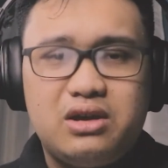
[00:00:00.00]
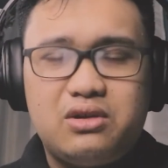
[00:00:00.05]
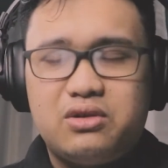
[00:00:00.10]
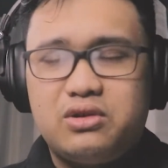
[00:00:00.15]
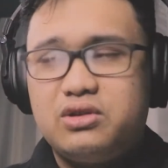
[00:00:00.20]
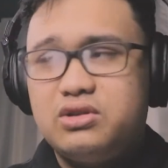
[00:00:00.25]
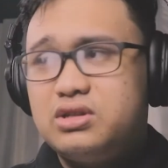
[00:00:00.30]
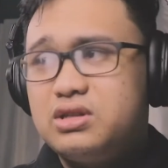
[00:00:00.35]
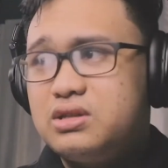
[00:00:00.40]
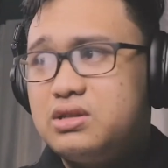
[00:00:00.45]
or
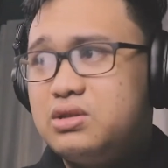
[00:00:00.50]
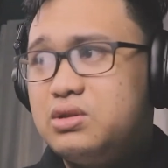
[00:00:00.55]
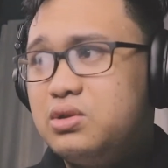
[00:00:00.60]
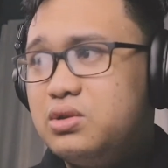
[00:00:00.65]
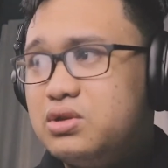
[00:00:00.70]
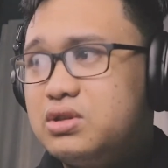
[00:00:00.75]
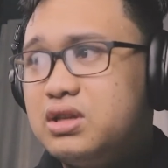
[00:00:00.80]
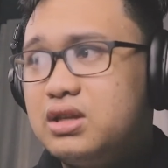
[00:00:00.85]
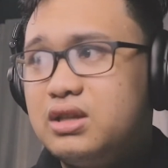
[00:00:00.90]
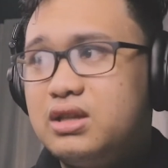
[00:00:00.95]
you're just
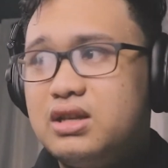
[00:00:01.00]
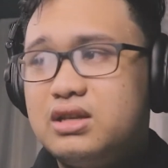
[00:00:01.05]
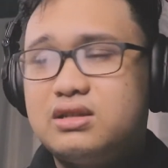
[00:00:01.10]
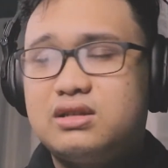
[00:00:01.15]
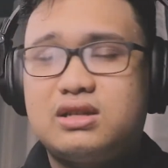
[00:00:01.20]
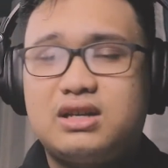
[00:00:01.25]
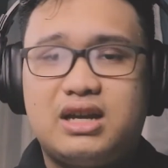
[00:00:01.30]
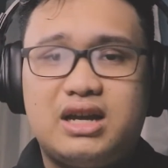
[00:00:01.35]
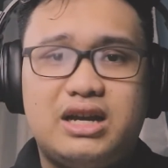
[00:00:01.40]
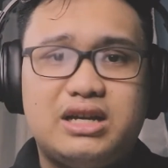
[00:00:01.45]
using
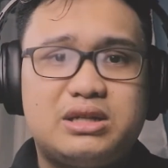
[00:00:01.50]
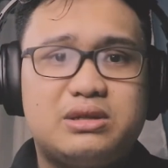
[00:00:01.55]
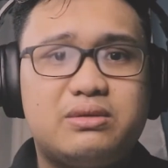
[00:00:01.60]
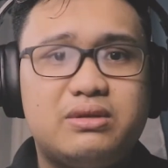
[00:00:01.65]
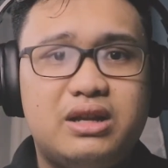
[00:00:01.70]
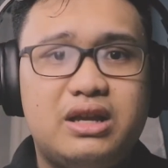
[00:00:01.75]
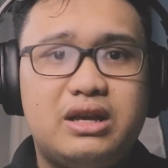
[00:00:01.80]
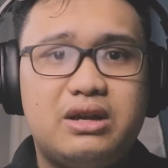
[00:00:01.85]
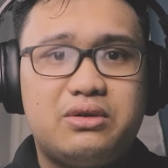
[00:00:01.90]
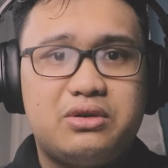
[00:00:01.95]
this
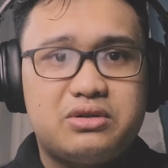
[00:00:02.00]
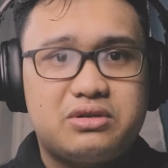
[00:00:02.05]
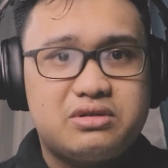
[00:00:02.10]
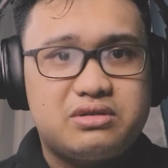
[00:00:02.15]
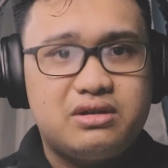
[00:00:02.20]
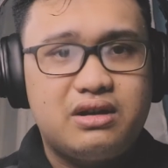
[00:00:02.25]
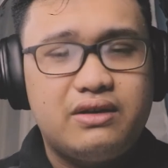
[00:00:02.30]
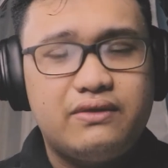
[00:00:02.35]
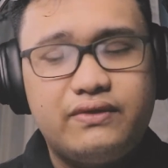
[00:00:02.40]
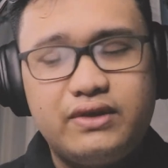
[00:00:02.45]
casually or
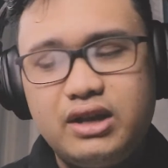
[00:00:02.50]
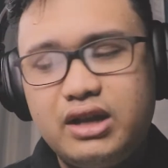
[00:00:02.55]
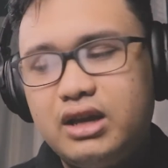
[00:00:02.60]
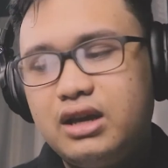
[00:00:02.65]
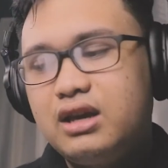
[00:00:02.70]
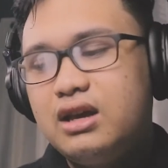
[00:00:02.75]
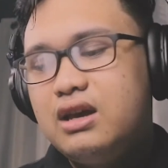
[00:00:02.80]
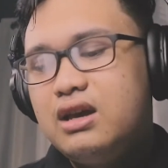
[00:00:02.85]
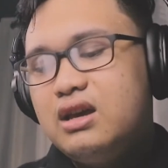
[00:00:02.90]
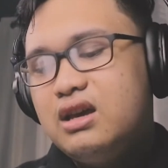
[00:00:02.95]

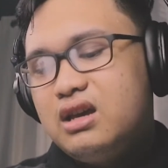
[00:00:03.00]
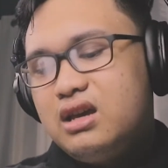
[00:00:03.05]
traveling,